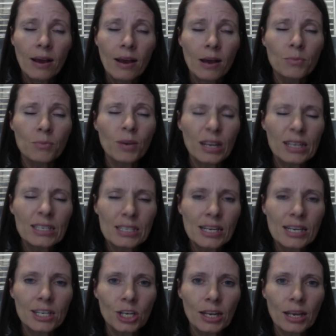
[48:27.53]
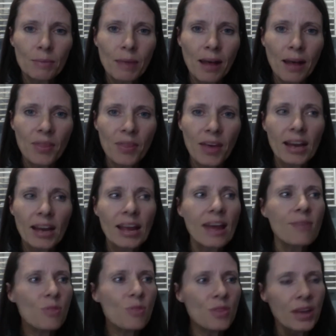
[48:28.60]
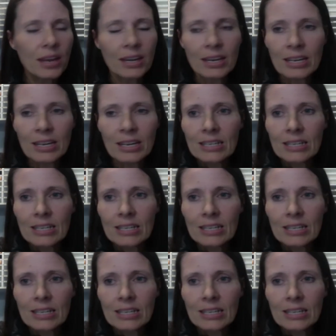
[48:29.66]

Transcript: really intentionally about that, and then